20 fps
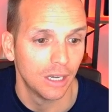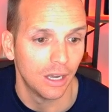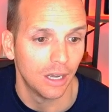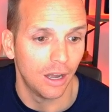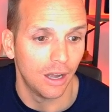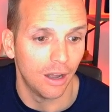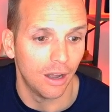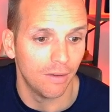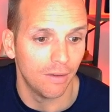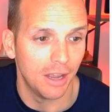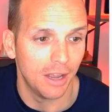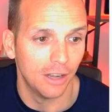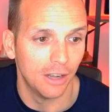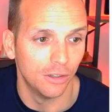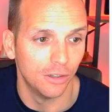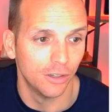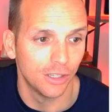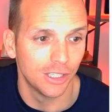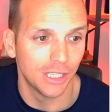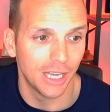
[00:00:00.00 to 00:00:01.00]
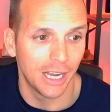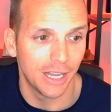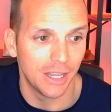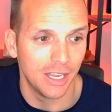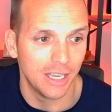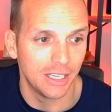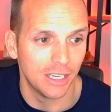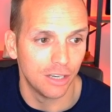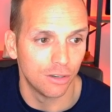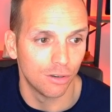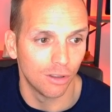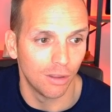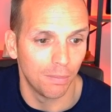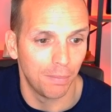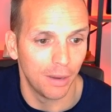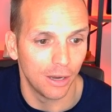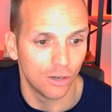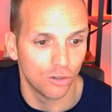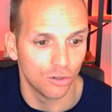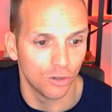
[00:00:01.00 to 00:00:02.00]
Uh, and it looks like these enter the
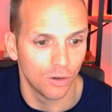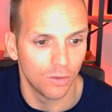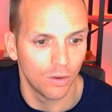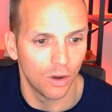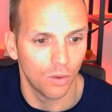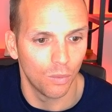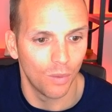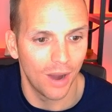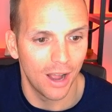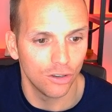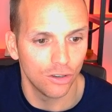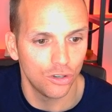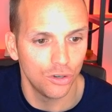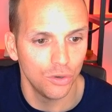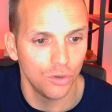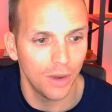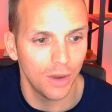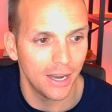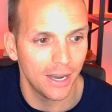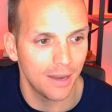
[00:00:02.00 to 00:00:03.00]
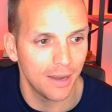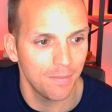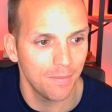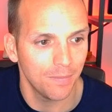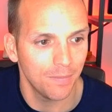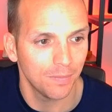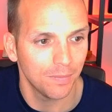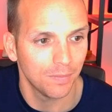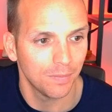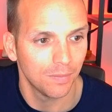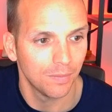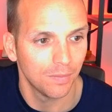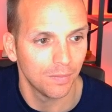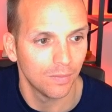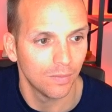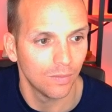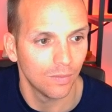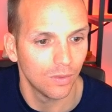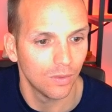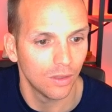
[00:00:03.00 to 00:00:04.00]
picture around 2 a.m.
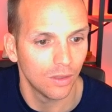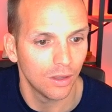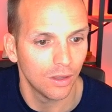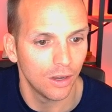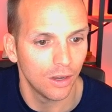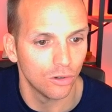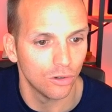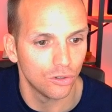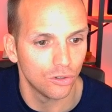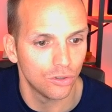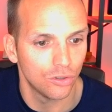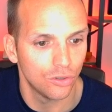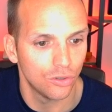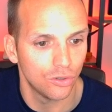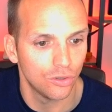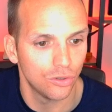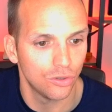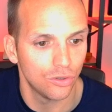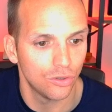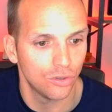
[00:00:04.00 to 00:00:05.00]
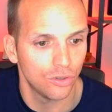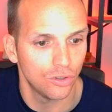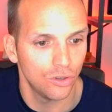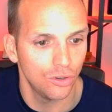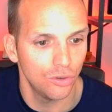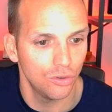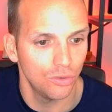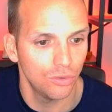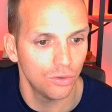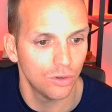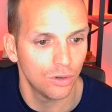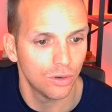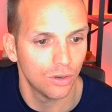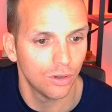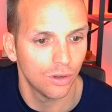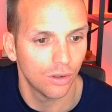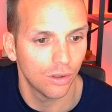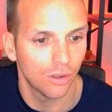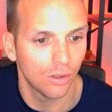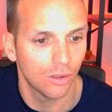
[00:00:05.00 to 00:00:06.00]
Here's two,
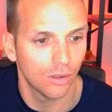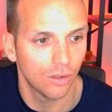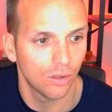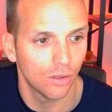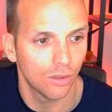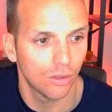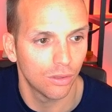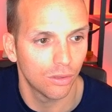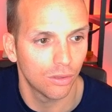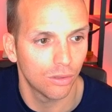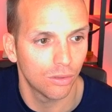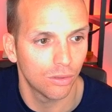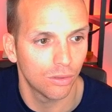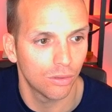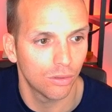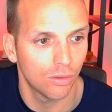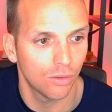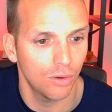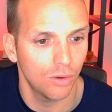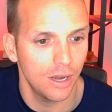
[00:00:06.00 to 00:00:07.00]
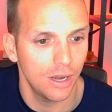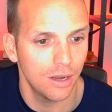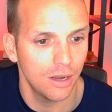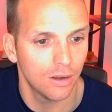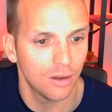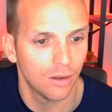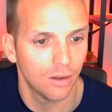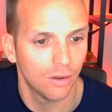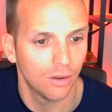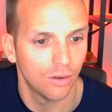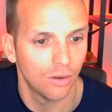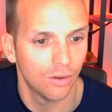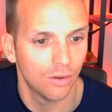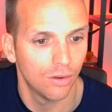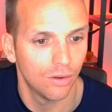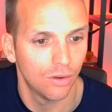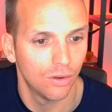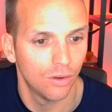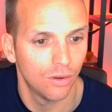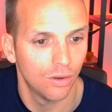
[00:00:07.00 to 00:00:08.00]
three,
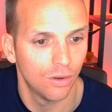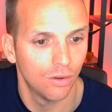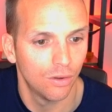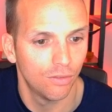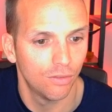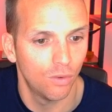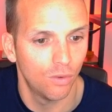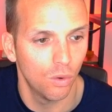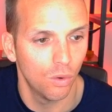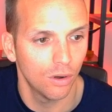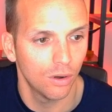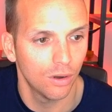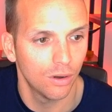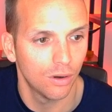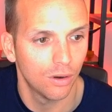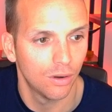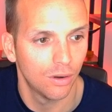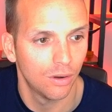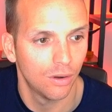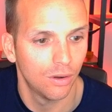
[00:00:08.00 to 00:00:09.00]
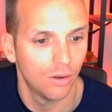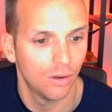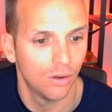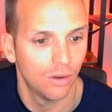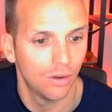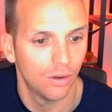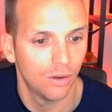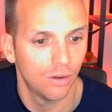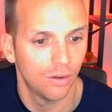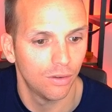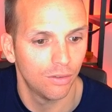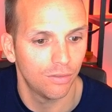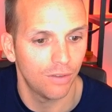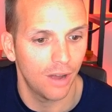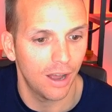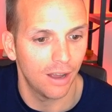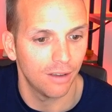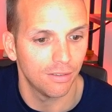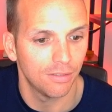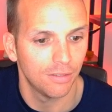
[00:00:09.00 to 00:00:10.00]
four,
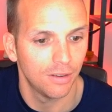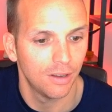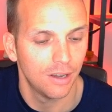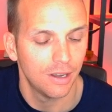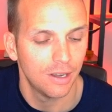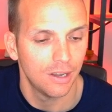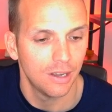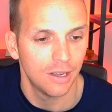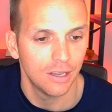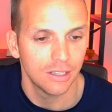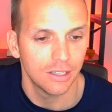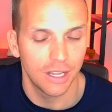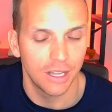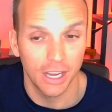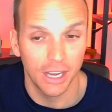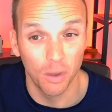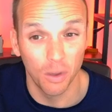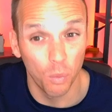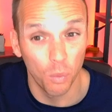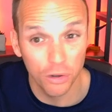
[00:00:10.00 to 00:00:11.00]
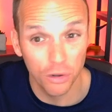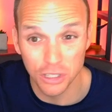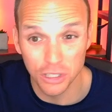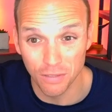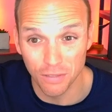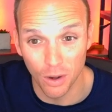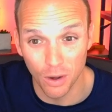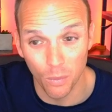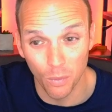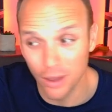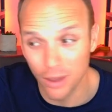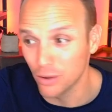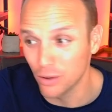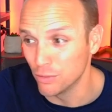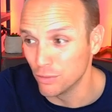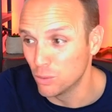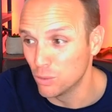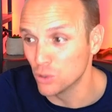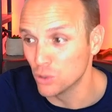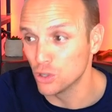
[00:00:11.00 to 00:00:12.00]
five. So I think our worst of our weather,
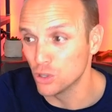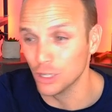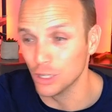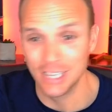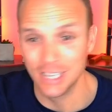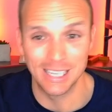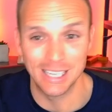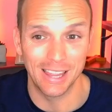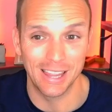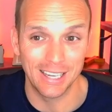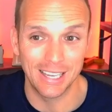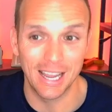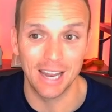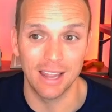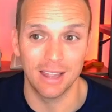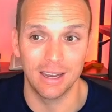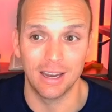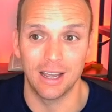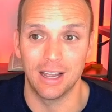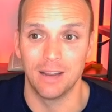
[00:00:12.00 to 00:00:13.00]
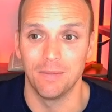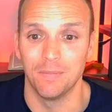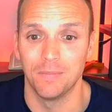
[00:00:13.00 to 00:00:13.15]
unfortunately, is in the dead of the night.